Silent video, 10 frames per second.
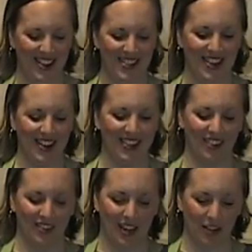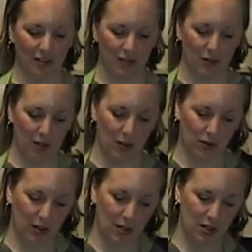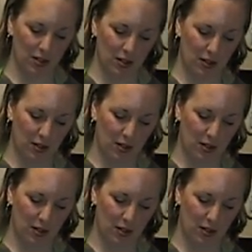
tiny little dash of sweet orange,